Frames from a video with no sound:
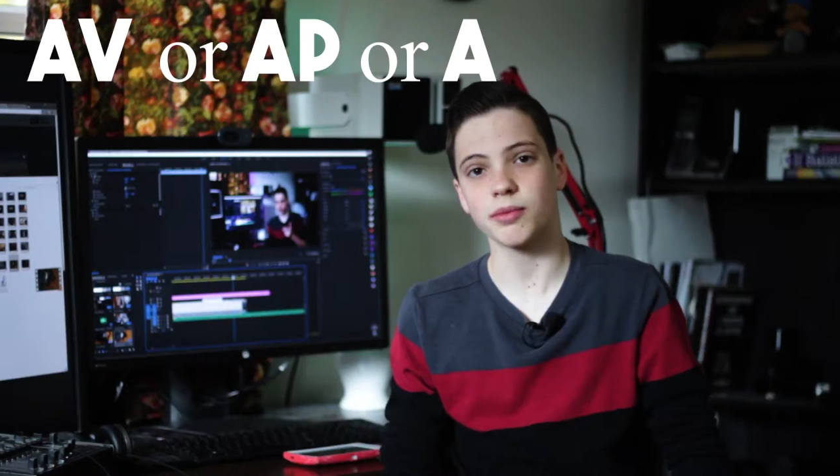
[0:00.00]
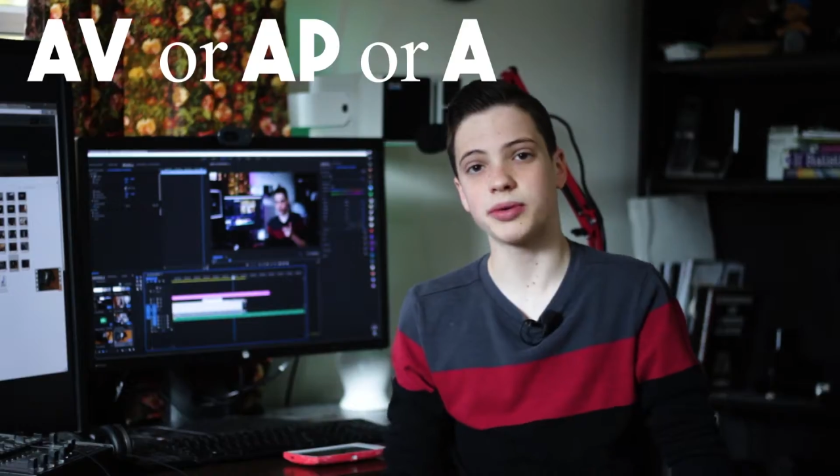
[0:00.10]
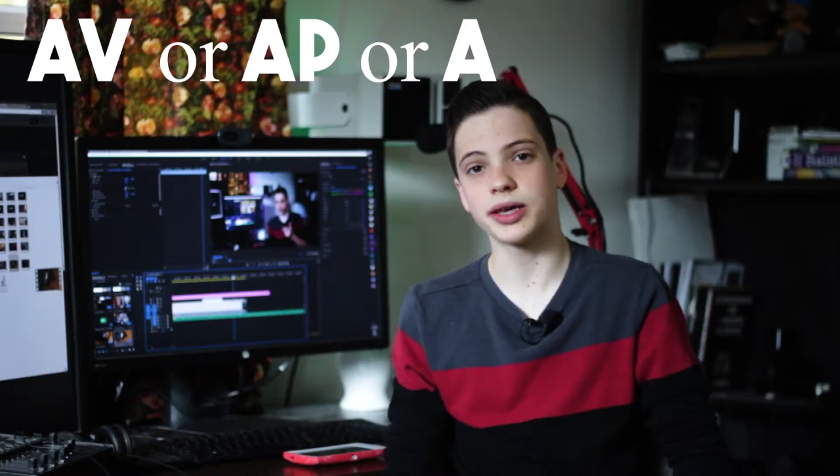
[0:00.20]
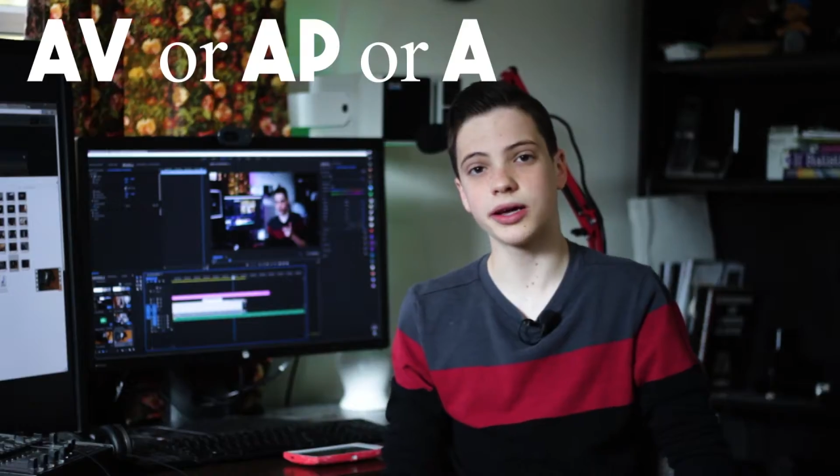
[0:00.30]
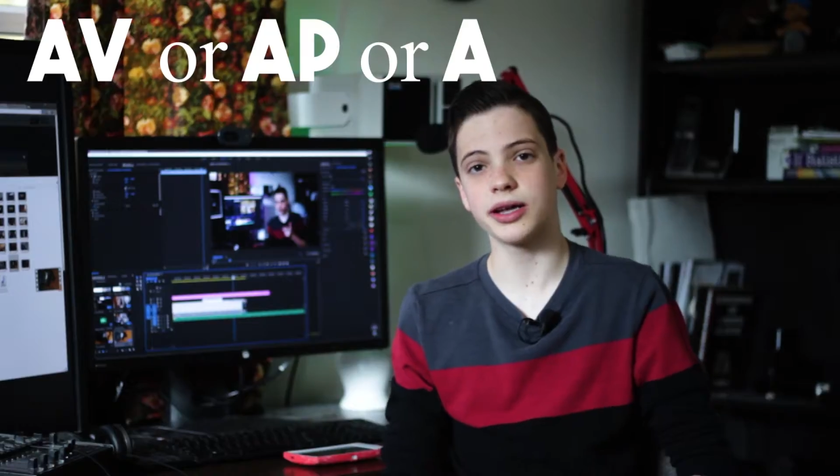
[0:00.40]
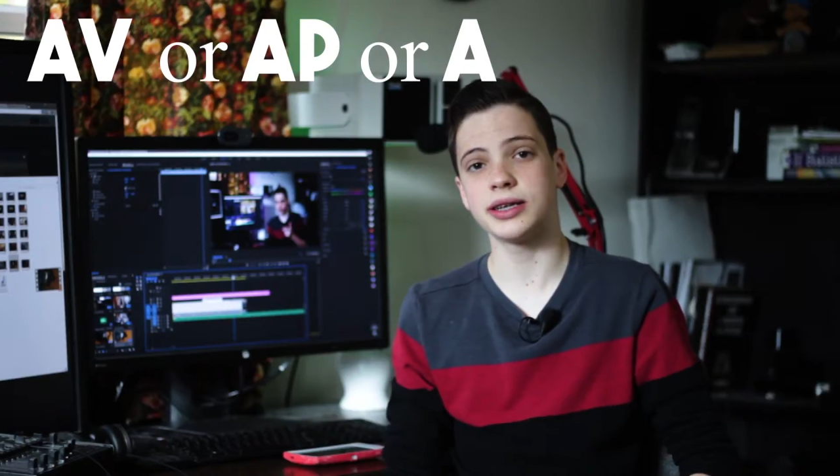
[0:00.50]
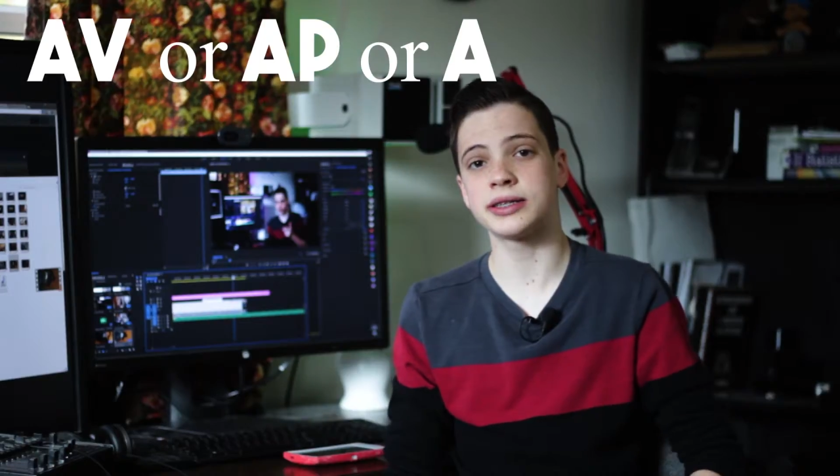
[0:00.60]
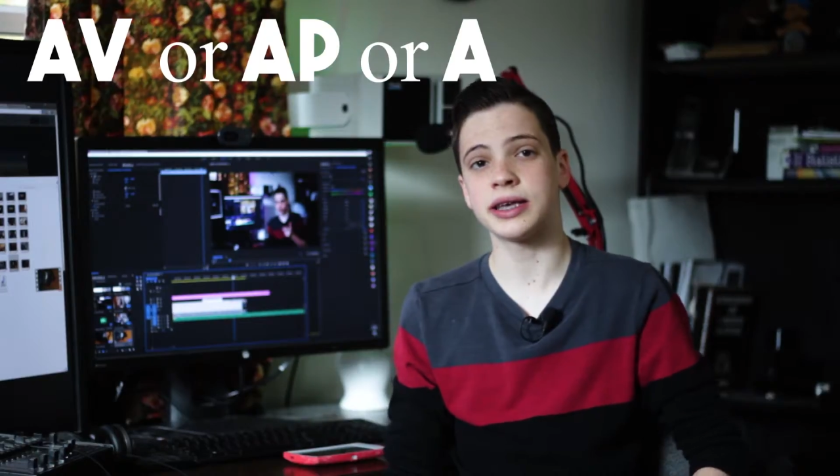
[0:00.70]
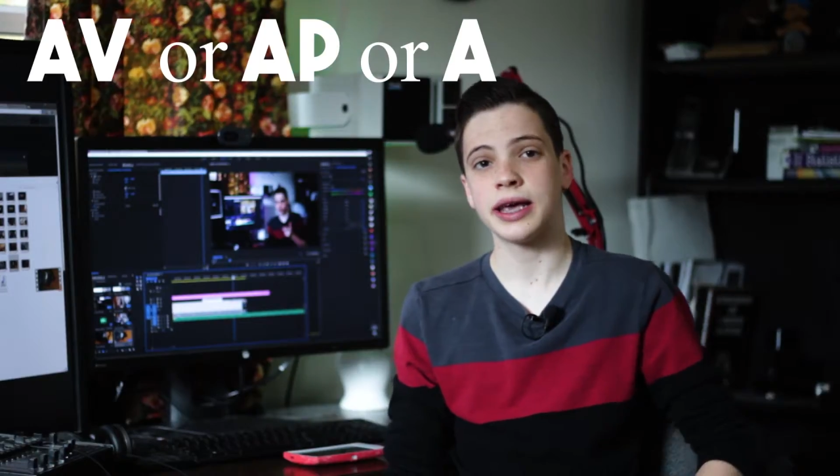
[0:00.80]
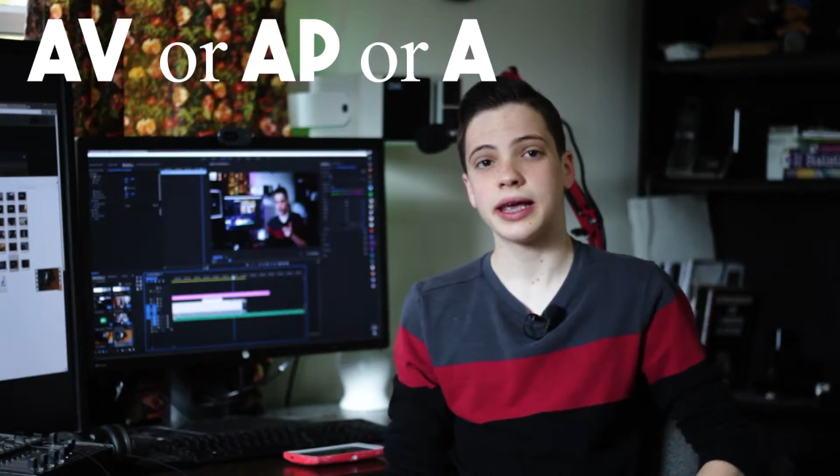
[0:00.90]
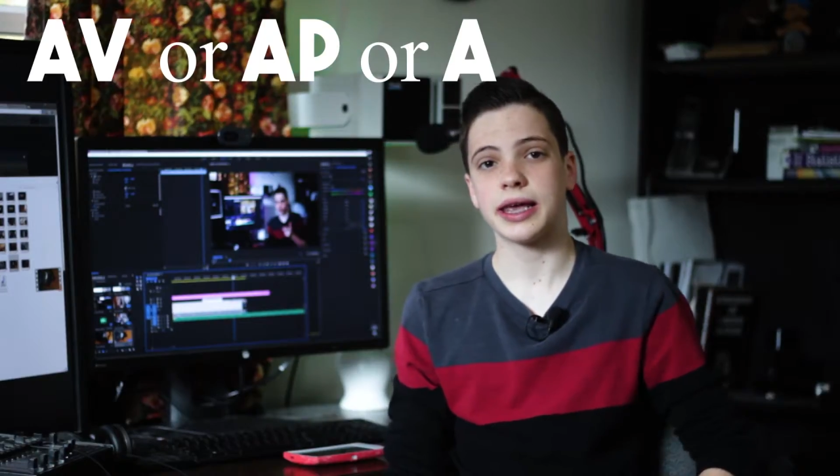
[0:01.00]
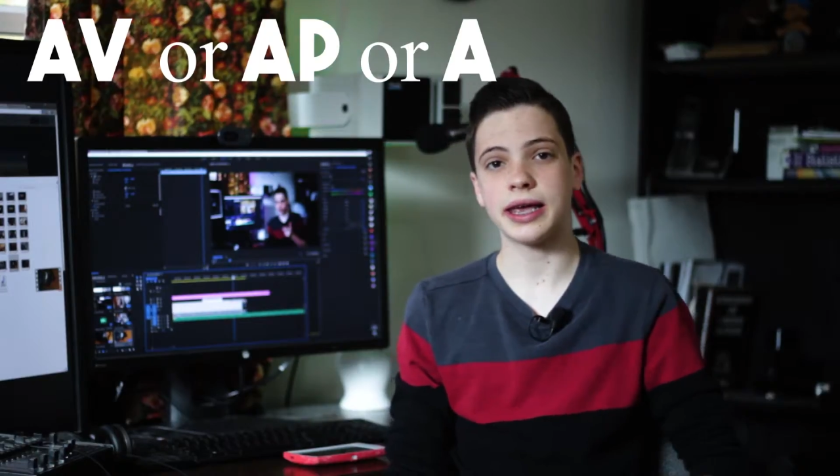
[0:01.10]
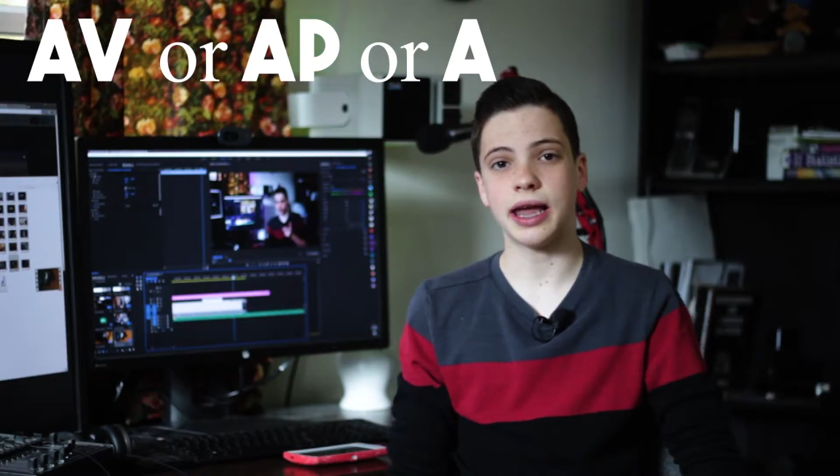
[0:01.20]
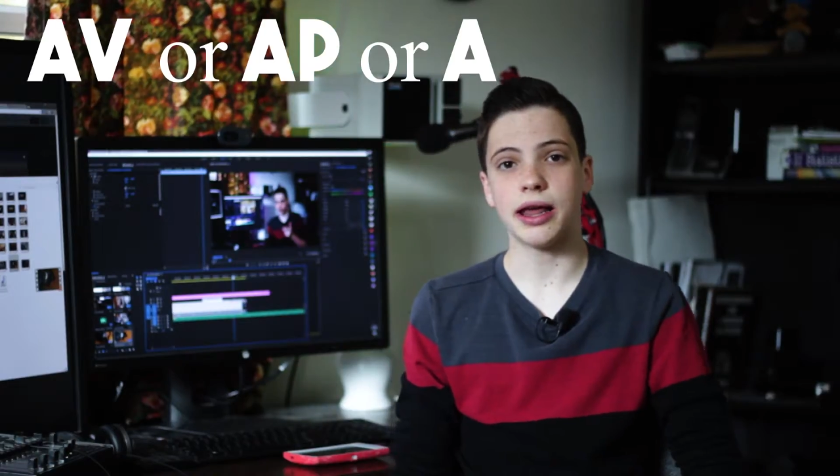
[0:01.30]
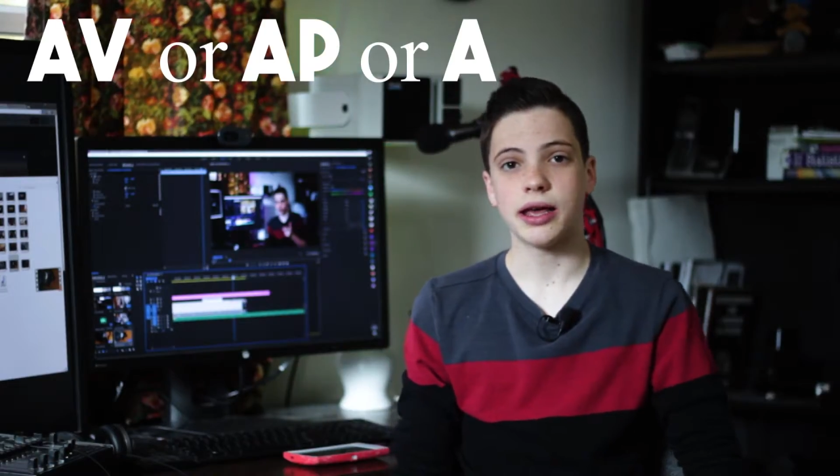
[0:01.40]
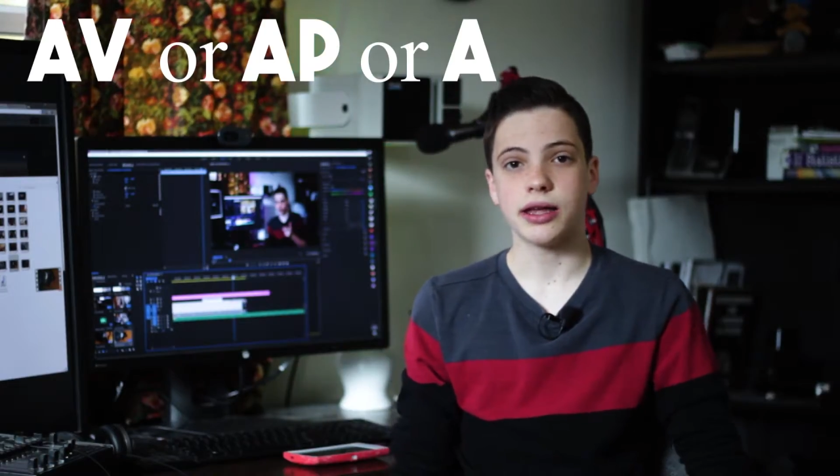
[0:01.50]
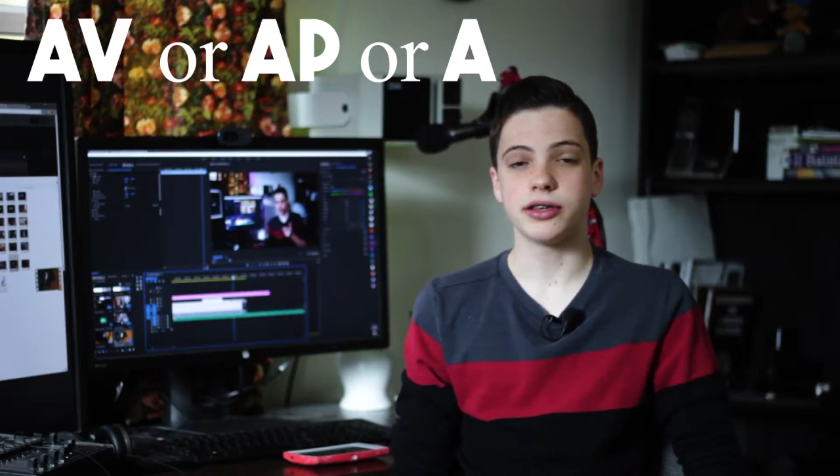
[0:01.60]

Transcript: because it